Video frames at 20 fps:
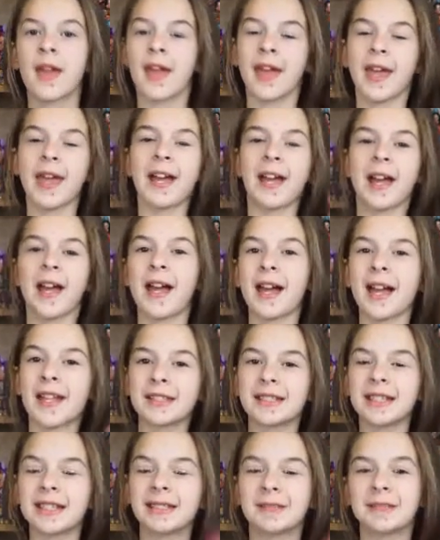Hey
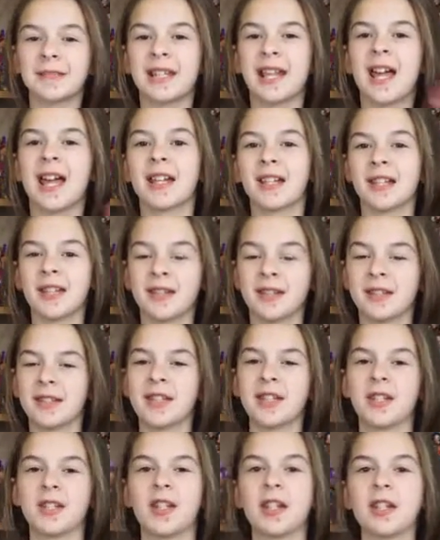guys, it's me Natalee with
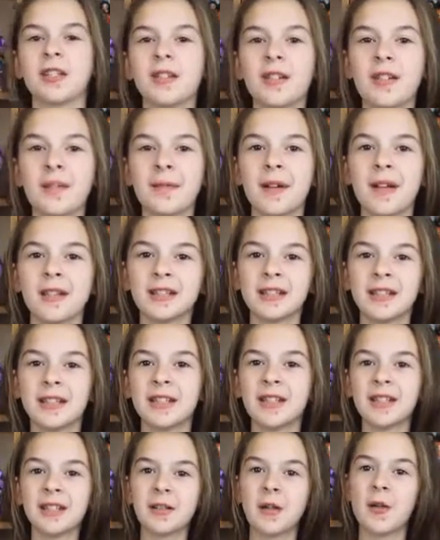NJ's Toybox,
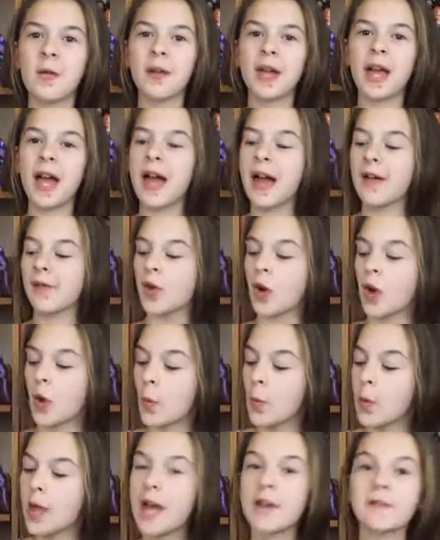and look what we have.
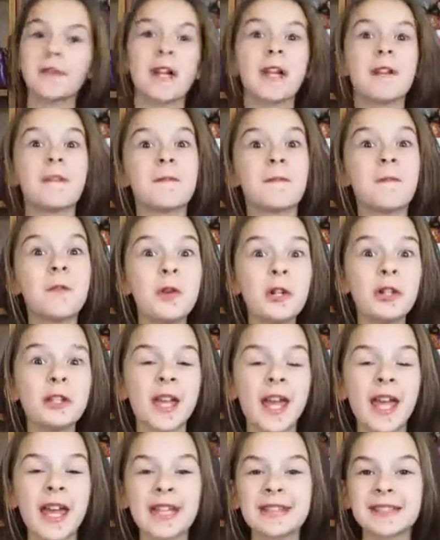We have a full
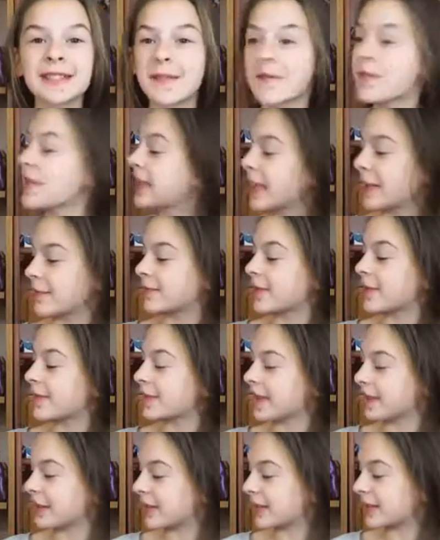case of the Gift Ems
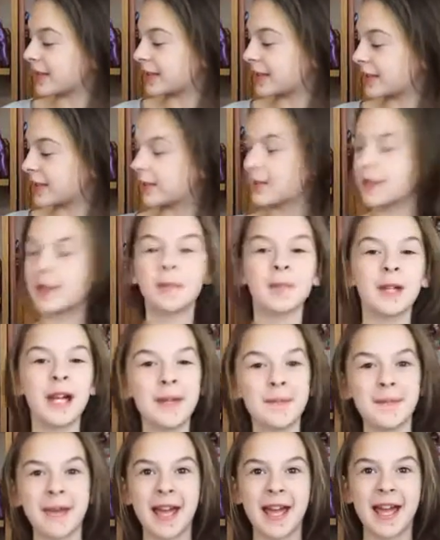Series 2 Little
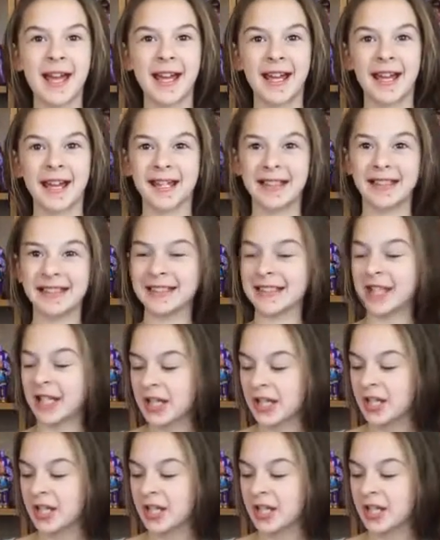Blind Bags.